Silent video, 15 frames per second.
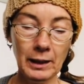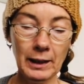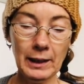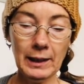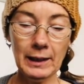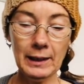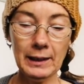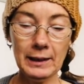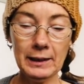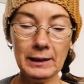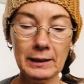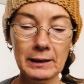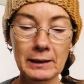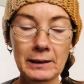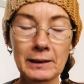
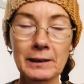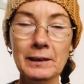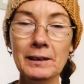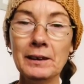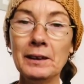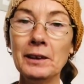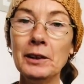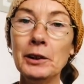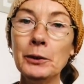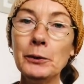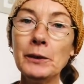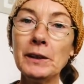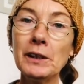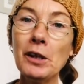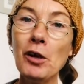And you
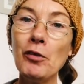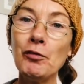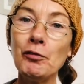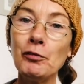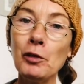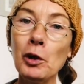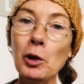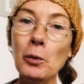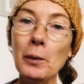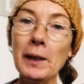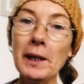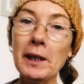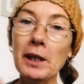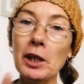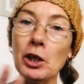start
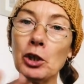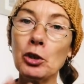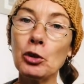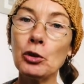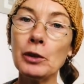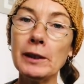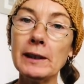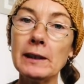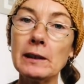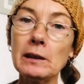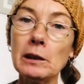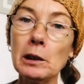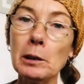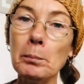following a crystal